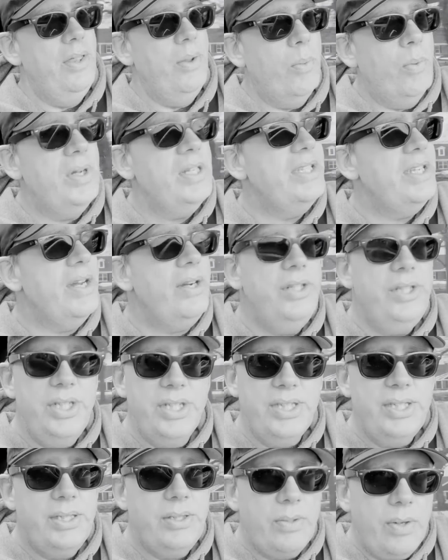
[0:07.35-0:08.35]
The ones that are
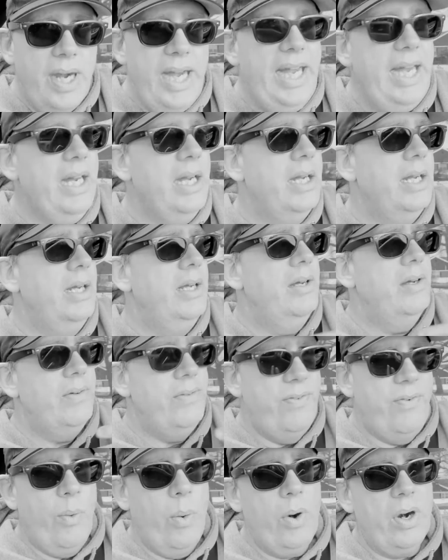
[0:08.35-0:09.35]
just straight
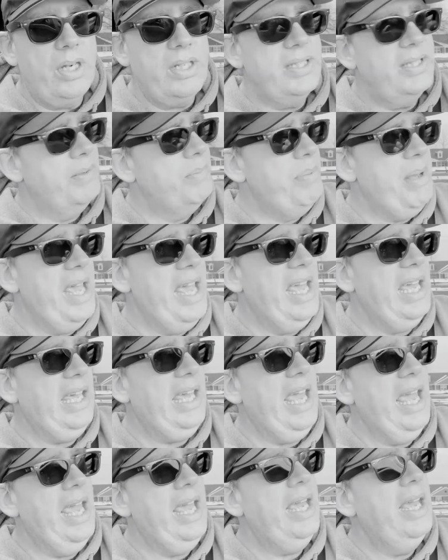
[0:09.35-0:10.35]
forks of
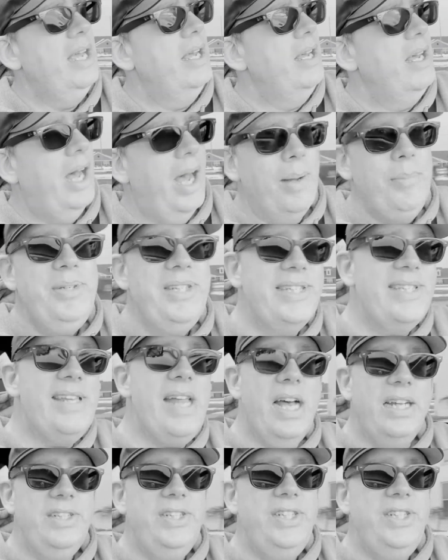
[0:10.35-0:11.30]
Pancake, I'm just not